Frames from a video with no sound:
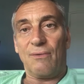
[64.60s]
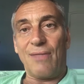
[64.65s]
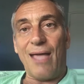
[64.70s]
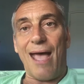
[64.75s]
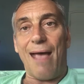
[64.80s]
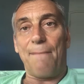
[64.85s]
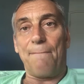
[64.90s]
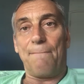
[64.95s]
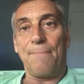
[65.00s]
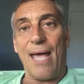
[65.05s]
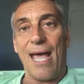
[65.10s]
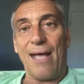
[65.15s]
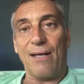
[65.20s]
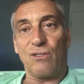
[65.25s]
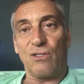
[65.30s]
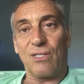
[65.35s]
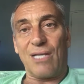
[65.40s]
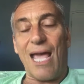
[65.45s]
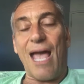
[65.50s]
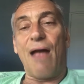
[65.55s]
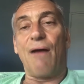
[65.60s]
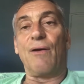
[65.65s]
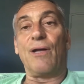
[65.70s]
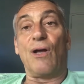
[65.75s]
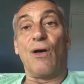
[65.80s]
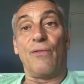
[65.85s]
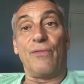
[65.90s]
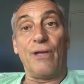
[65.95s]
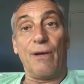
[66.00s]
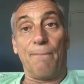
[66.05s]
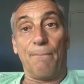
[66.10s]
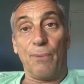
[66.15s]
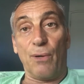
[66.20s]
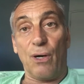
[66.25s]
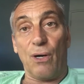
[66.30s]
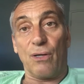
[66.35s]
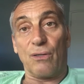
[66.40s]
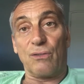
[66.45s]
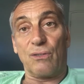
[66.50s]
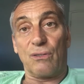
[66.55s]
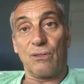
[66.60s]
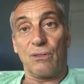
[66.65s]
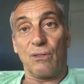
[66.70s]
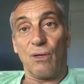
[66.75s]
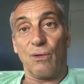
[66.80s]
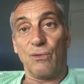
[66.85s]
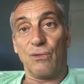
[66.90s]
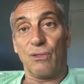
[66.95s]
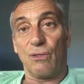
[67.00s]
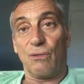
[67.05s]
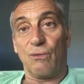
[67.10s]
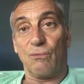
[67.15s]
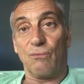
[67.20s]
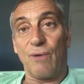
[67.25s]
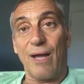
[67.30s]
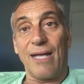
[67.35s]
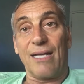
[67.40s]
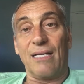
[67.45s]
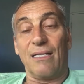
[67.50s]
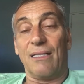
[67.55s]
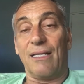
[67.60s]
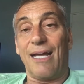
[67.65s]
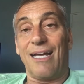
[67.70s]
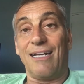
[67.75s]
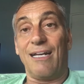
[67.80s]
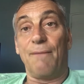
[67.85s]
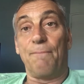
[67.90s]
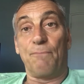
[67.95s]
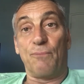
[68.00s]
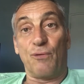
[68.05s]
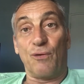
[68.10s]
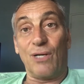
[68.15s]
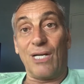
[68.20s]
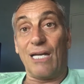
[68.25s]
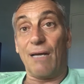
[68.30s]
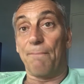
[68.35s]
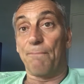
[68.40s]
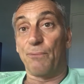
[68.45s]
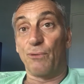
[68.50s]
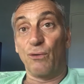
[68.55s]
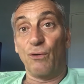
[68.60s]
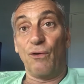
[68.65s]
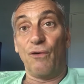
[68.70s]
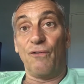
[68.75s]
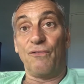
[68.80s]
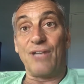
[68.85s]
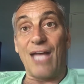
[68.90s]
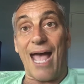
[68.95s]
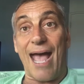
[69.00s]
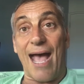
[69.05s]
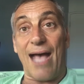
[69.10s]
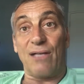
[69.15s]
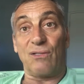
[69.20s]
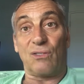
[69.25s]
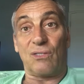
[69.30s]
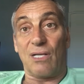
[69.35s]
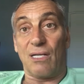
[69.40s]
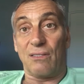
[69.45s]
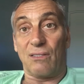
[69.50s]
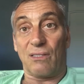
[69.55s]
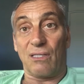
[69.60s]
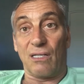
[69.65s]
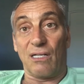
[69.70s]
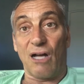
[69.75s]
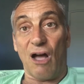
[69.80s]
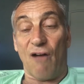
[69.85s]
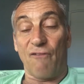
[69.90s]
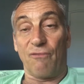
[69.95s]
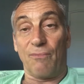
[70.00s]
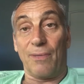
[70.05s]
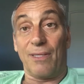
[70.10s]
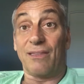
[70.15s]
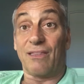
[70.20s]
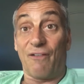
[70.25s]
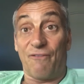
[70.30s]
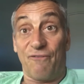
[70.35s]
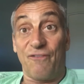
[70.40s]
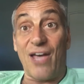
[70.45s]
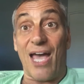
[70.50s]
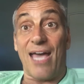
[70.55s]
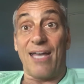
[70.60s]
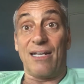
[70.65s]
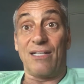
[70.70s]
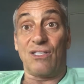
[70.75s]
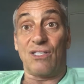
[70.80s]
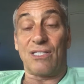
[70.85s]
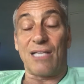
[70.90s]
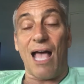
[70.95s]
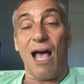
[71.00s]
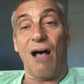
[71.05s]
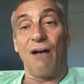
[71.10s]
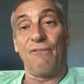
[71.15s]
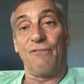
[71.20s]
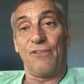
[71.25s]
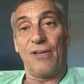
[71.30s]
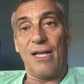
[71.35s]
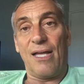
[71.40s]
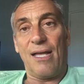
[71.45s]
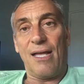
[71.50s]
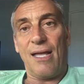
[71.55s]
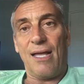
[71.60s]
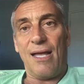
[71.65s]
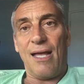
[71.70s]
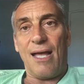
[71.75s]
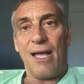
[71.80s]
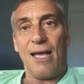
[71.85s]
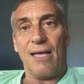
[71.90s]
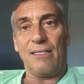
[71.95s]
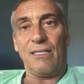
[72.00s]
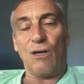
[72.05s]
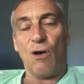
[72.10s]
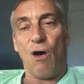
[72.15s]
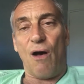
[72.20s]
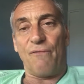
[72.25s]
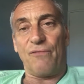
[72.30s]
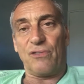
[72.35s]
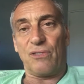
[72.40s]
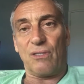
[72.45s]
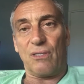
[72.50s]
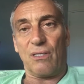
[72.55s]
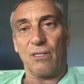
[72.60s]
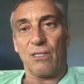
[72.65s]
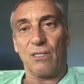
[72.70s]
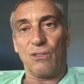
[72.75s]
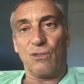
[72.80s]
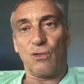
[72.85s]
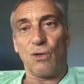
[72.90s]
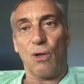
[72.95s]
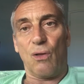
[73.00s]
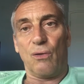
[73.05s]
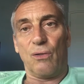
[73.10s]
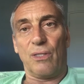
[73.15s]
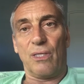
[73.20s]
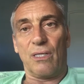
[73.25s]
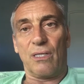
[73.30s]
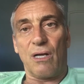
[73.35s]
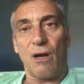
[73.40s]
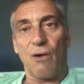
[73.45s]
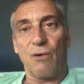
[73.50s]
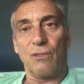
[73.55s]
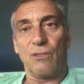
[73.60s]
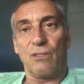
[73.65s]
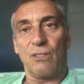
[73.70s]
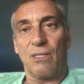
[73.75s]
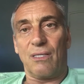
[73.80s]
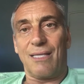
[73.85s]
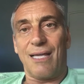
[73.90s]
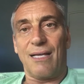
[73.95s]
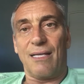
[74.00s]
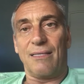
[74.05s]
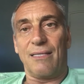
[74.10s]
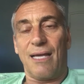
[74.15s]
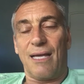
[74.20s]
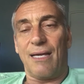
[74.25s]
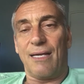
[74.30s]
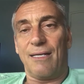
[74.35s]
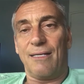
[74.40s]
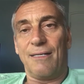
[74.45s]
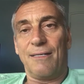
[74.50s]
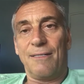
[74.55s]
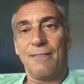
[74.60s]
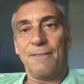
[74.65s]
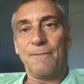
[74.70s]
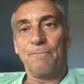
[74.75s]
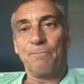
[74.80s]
that banks carry on their books, those are regulated, pre approved assets. The government, the Fed itself, and the Office of the Comptroller of the Currency, they, they,